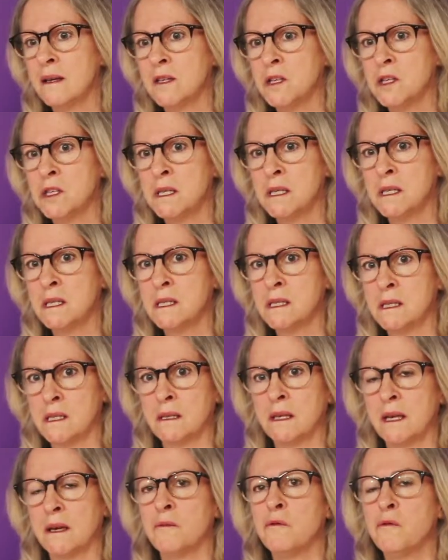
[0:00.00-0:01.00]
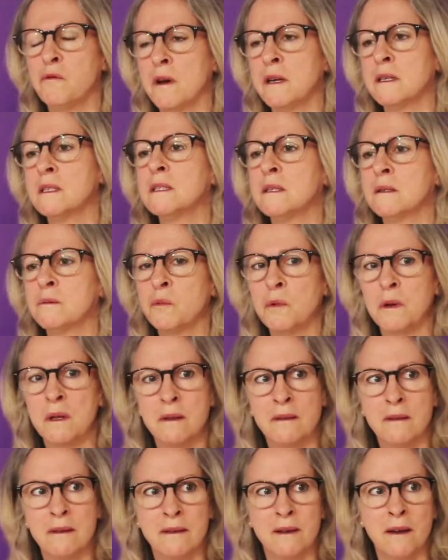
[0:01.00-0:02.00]
she's confronted
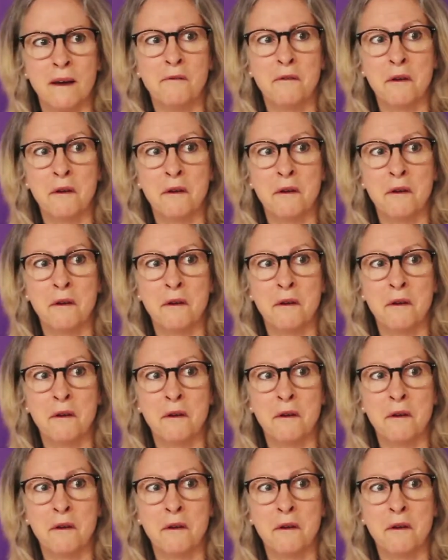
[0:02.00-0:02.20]
with a